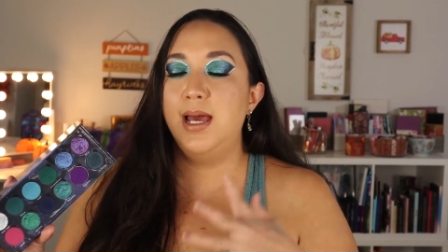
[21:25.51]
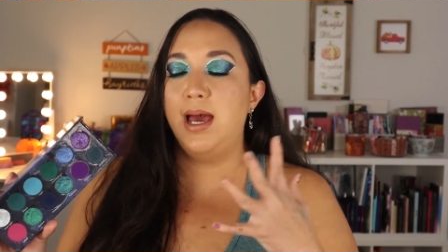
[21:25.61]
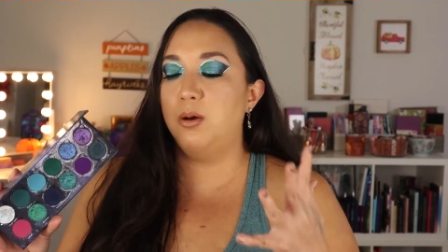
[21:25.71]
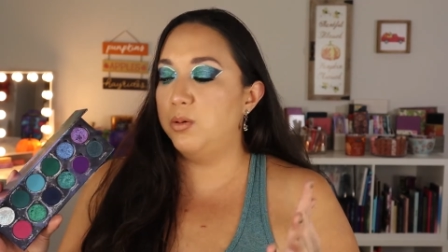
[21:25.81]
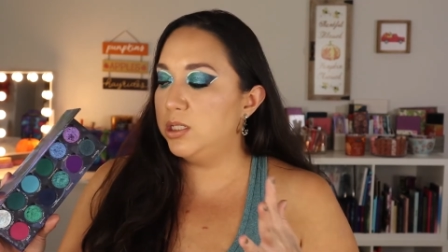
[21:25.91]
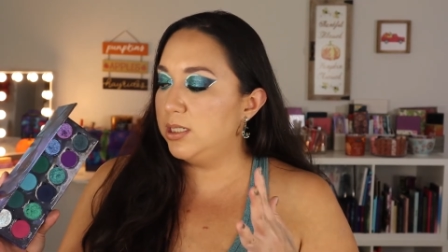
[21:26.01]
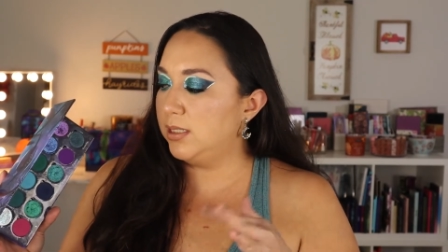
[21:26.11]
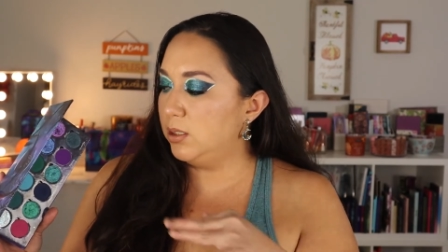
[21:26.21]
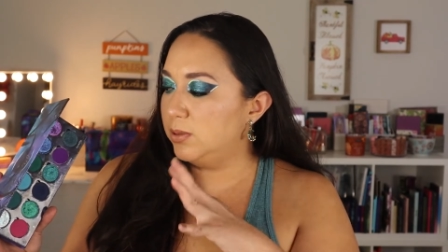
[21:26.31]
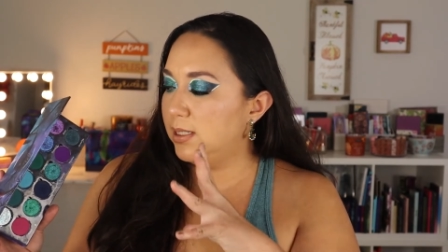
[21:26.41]
I wish that
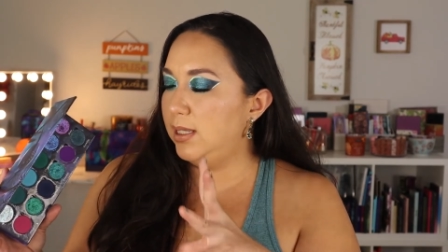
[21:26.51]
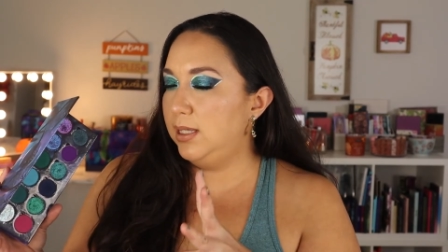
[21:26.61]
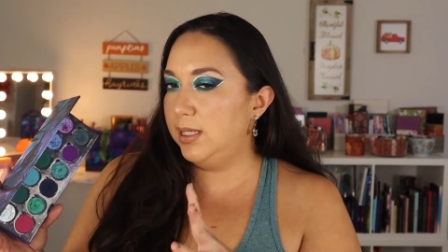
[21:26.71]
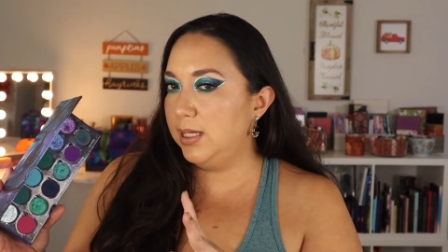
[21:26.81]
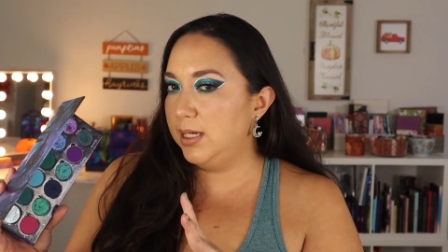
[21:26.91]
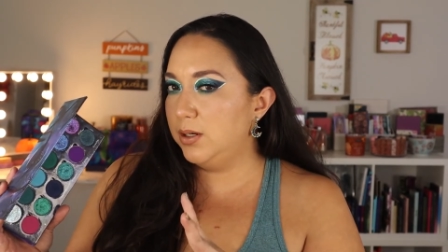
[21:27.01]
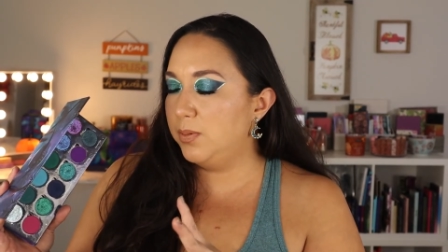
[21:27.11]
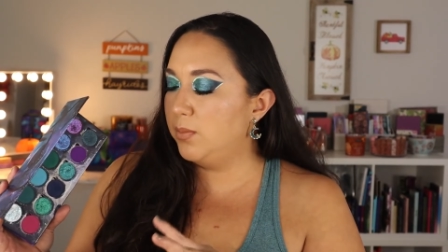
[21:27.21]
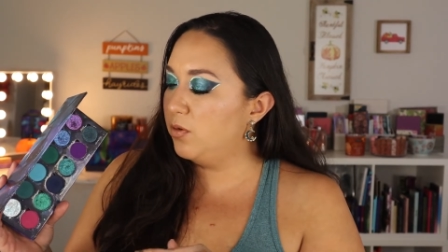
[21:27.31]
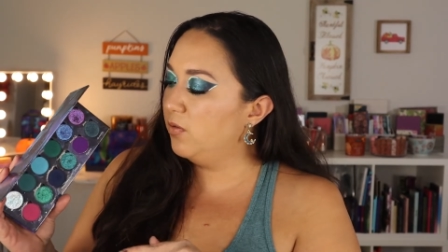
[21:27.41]
there was a little
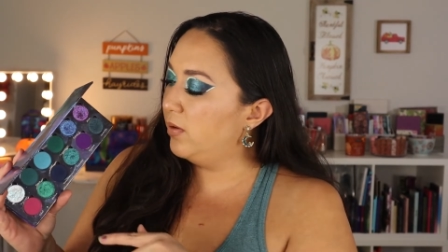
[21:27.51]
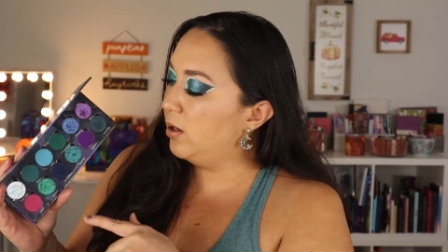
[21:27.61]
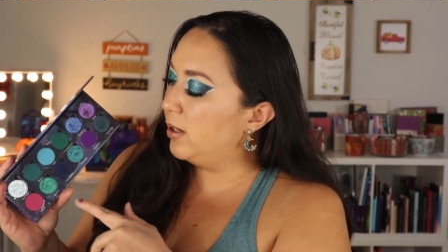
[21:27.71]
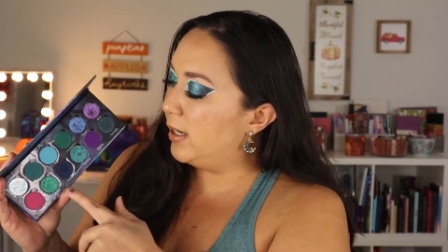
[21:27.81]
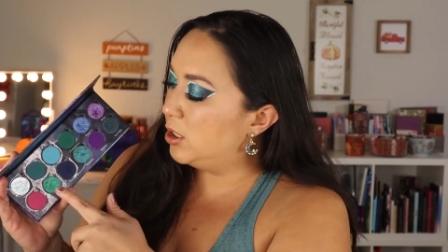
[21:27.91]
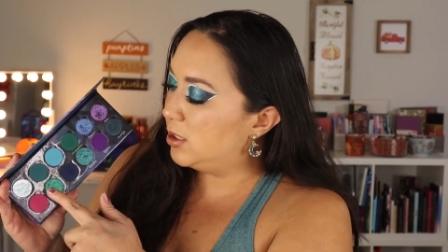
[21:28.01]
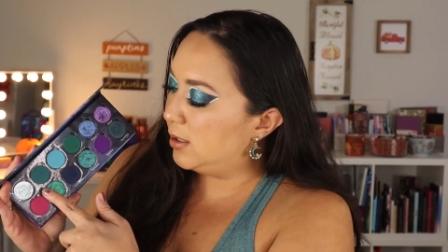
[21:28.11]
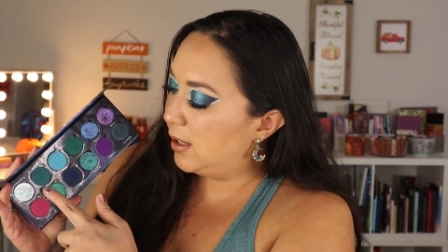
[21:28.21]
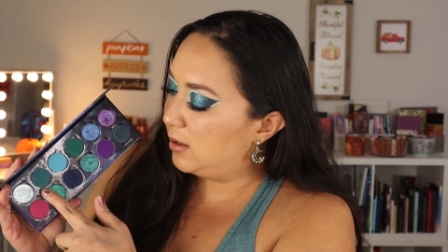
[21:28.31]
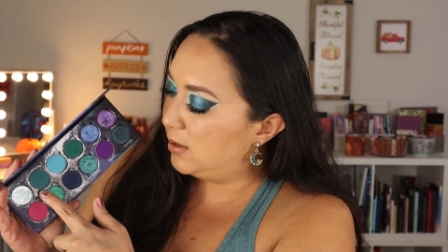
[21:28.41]
bit more variation
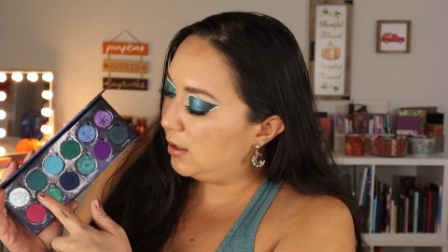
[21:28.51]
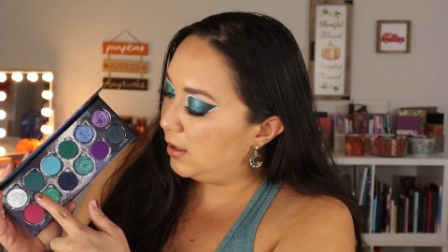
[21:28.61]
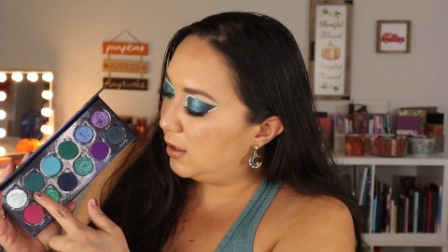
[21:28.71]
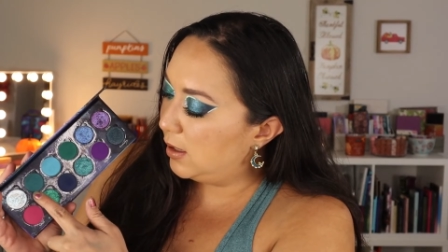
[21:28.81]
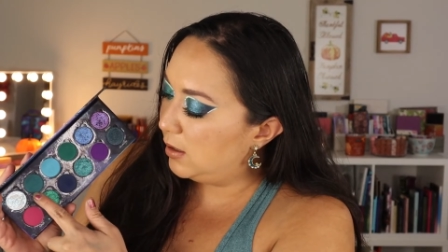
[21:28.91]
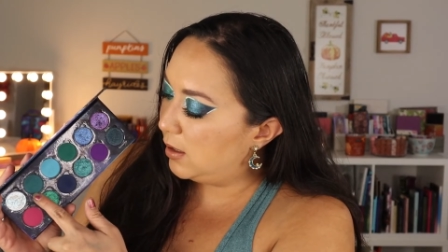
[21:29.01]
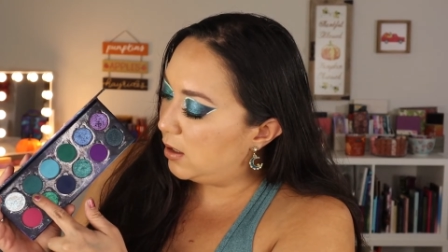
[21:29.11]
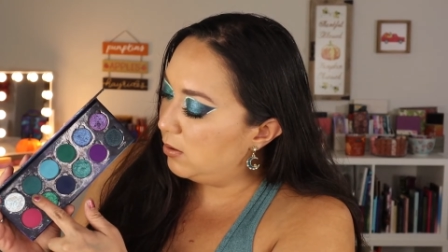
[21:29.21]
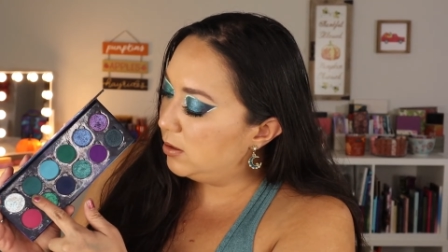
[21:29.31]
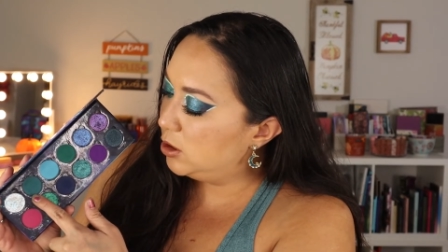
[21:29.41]
like the
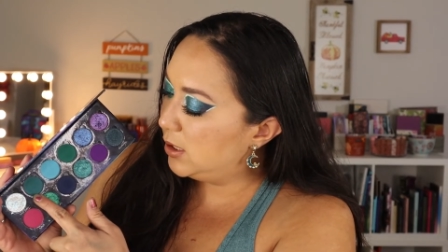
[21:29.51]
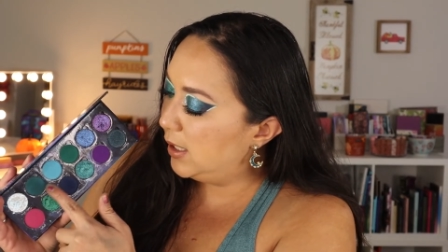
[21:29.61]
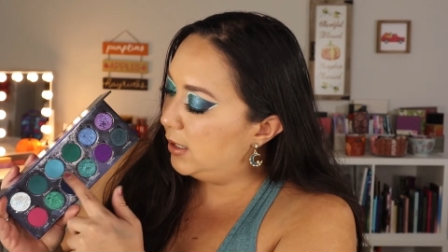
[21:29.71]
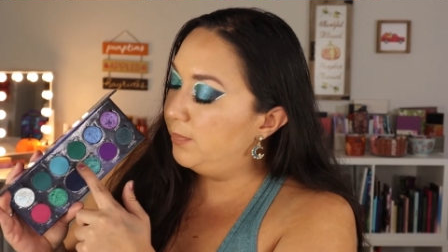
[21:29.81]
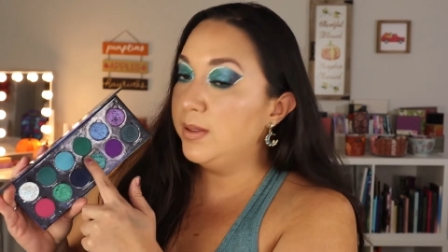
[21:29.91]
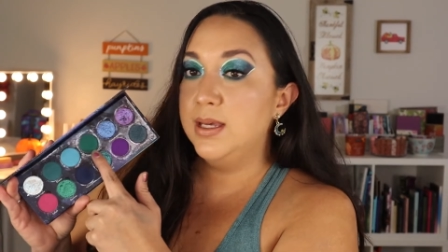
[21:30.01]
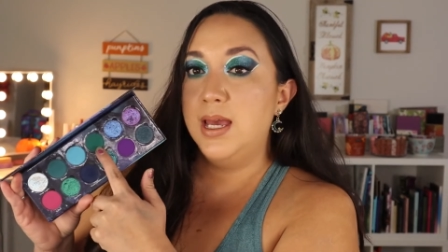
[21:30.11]
Aurora shade